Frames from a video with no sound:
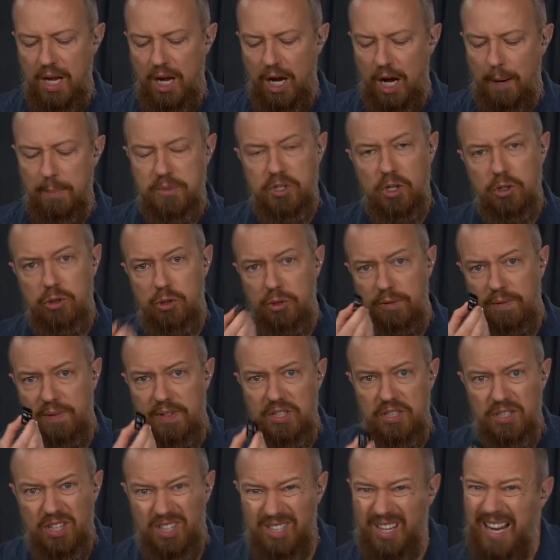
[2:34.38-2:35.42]
Um, so
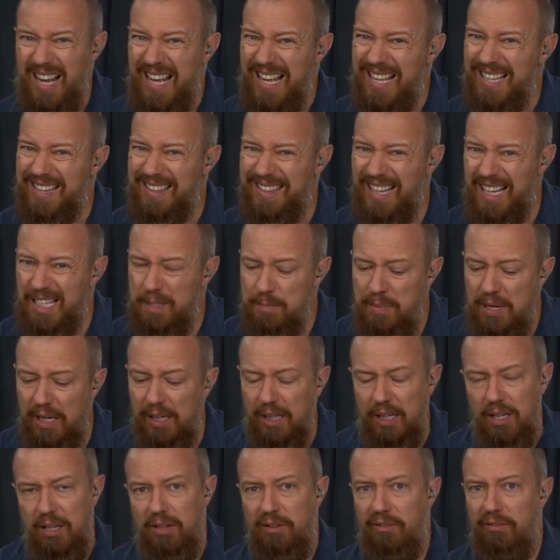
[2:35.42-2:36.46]
256, that's
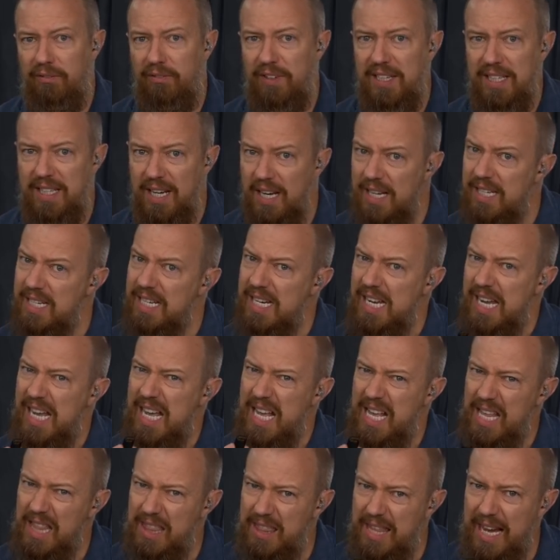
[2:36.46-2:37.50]
big. V90,
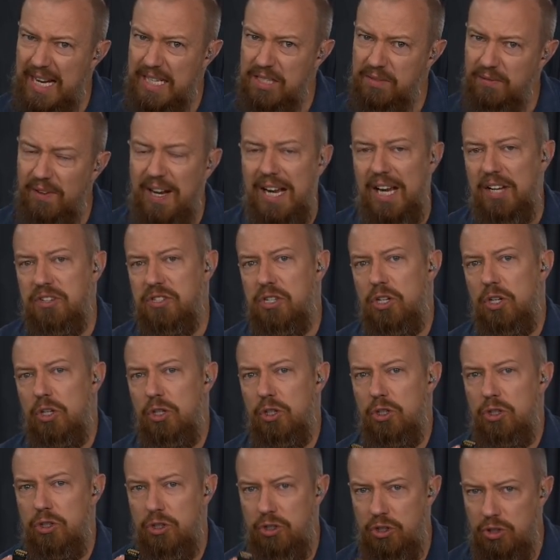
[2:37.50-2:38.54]
that's fast.
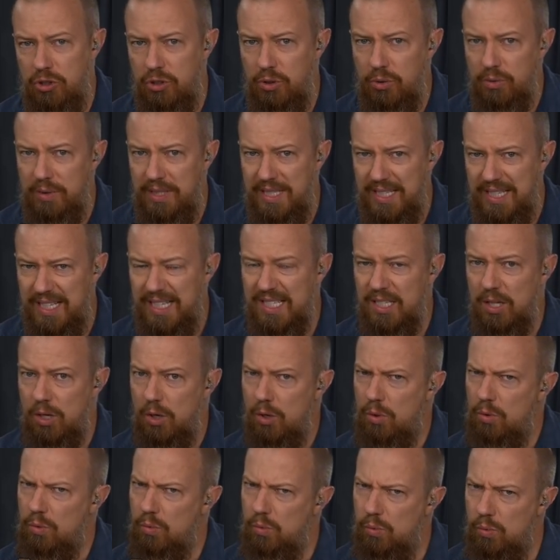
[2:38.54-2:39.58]
Do you need it?
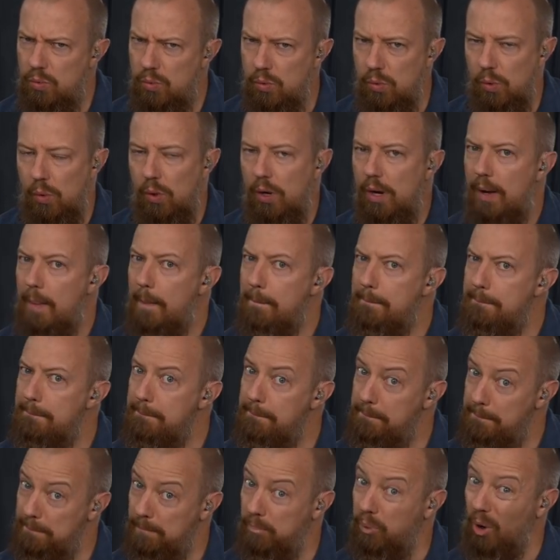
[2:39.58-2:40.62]
Ooh
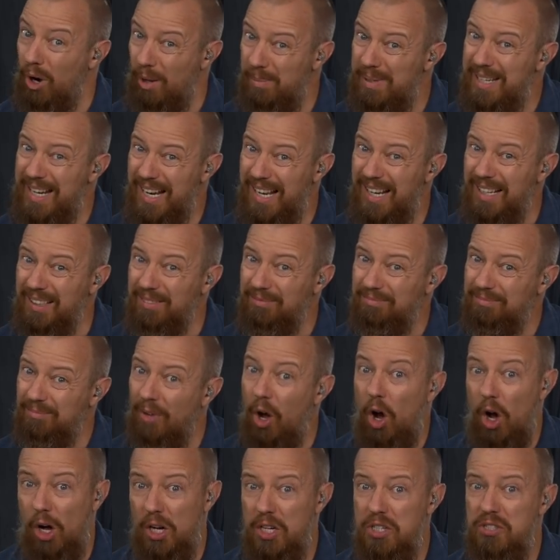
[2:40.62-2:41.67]
Probably not.
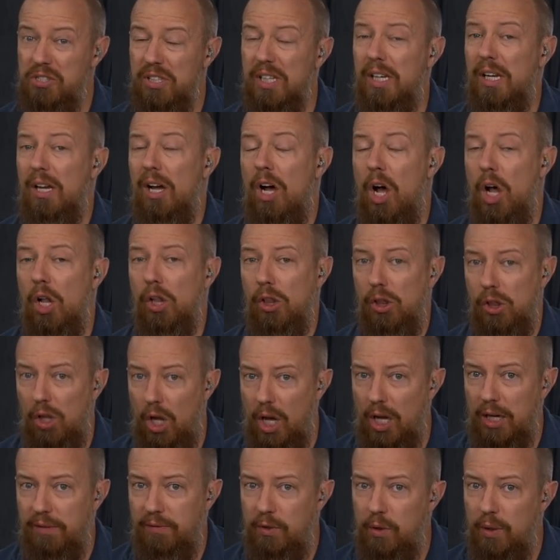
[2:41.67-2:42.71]
Honestly, a
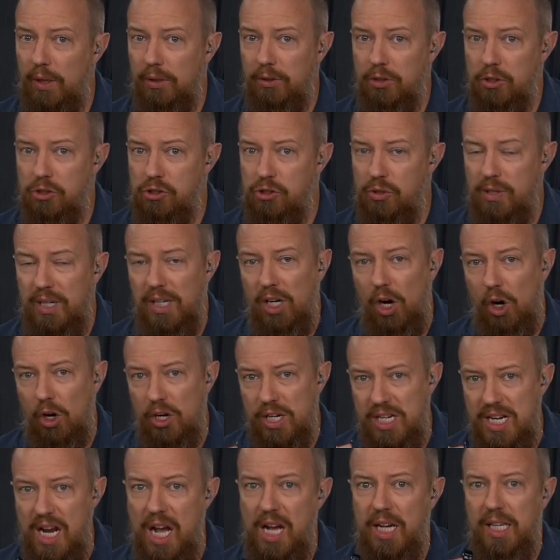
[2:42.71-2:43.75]
lot of you out there shooting are
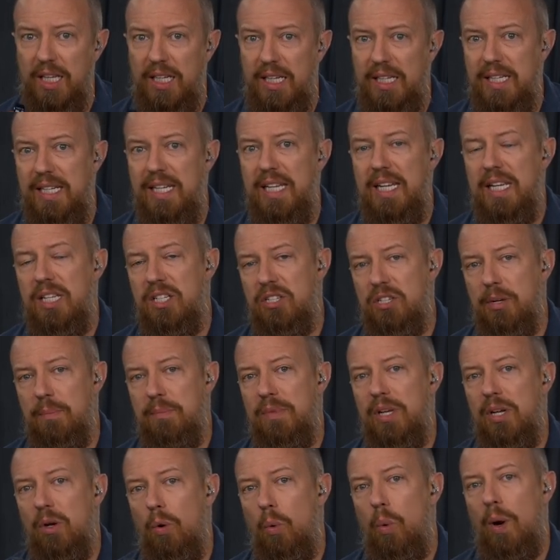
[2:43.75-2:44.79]
not going to need
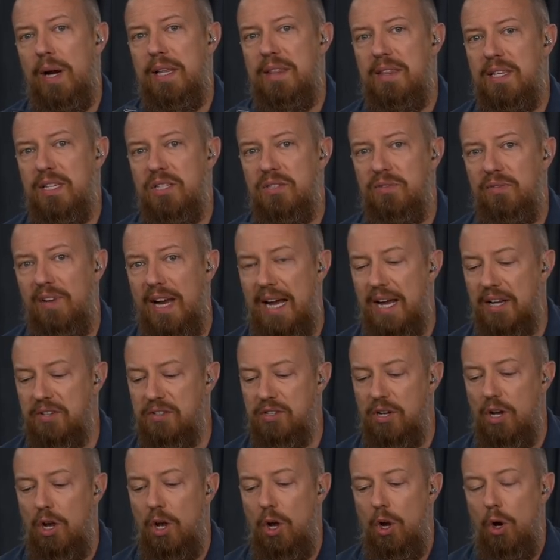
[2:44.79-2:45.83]
something quite this
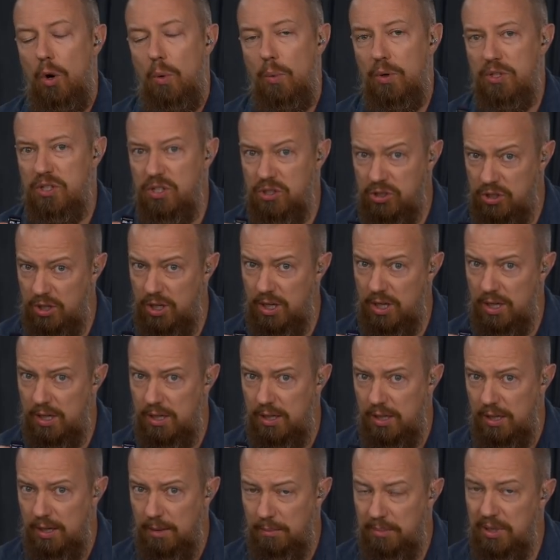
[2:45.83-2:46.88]
fast, which is good
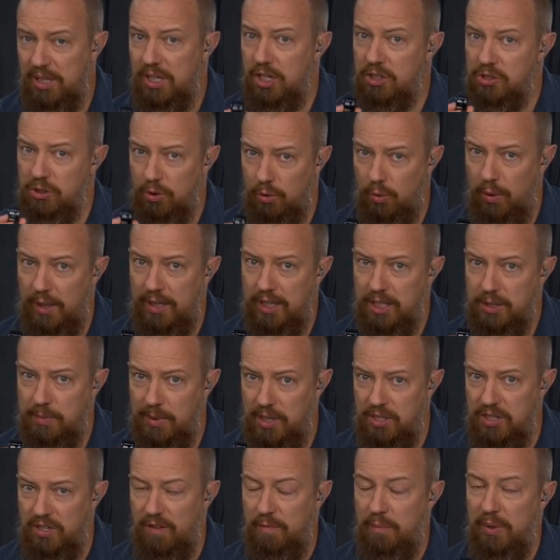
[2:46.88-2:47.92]
because they're quite
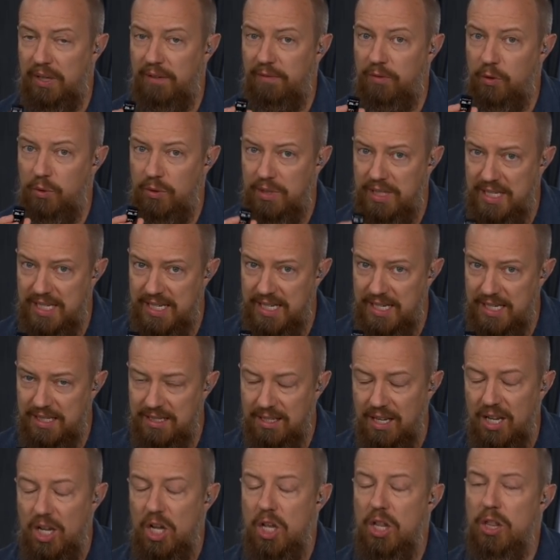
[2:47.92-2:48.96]
expensive. But if you need it,
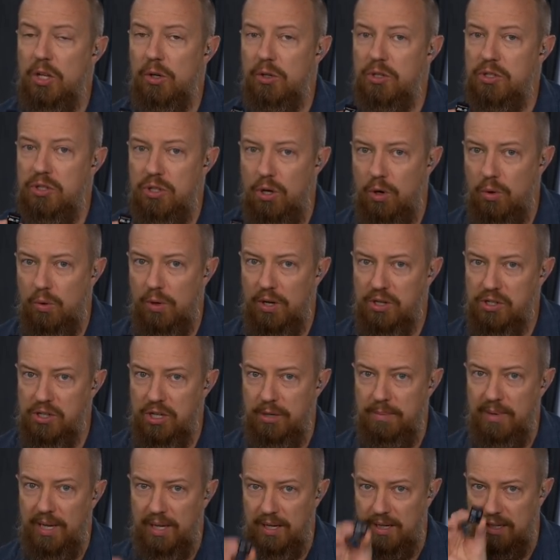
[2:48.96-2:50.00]
there is no question
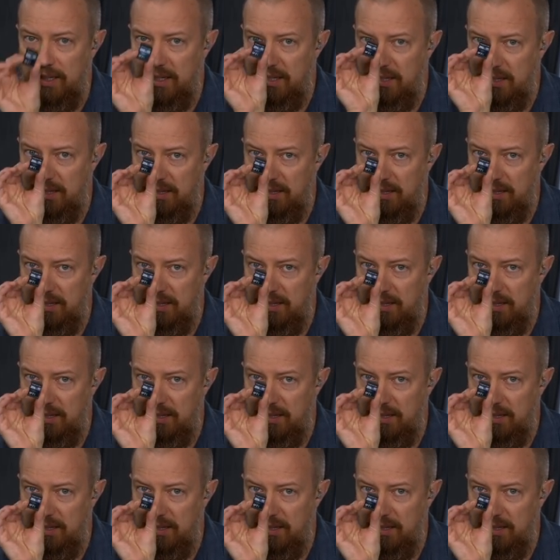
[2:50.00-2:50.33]
about it.